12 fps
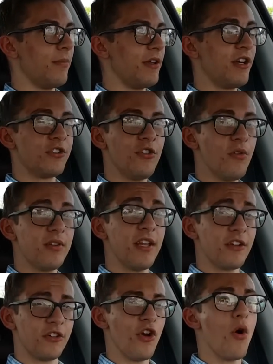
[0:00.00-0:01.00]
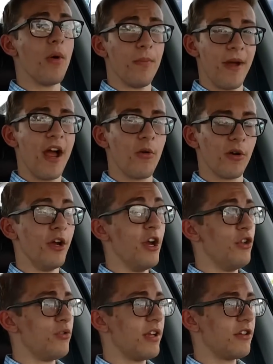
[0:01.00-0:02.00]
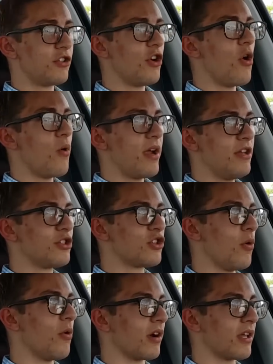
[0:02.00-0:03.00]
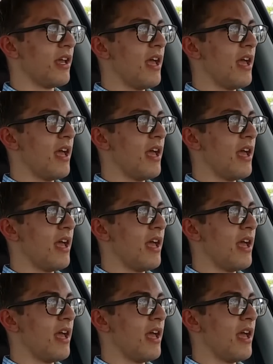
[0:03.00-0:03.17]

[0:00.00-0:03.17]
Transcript: because you don't get go in power, you get go in torque,